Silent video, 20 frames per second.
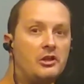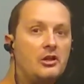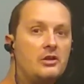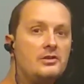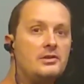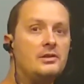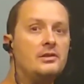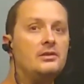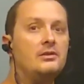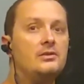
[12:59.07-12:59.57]

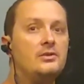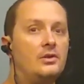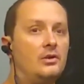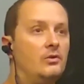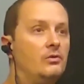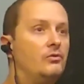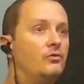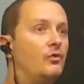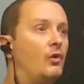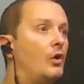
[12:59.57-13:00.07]
constant.
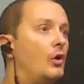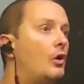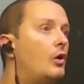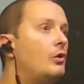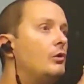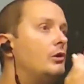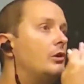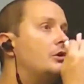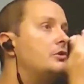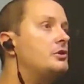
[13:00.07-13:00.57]
So for
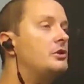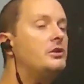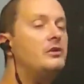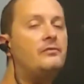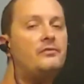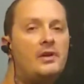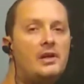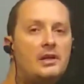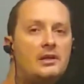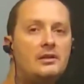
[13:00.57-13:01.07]
all large
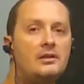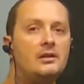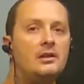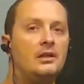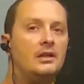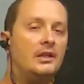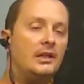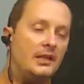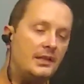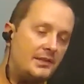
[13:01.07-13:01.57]
enough n,
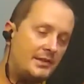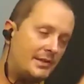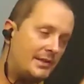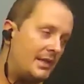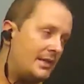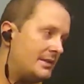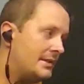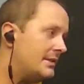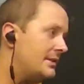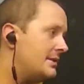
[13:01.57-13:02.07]
it
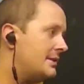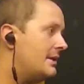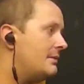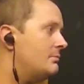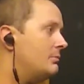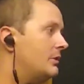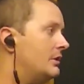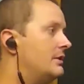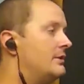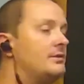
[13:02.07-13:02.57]
stays at the
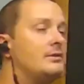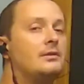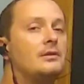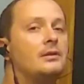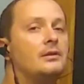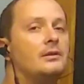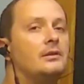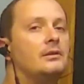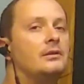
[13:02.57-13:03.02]
same place.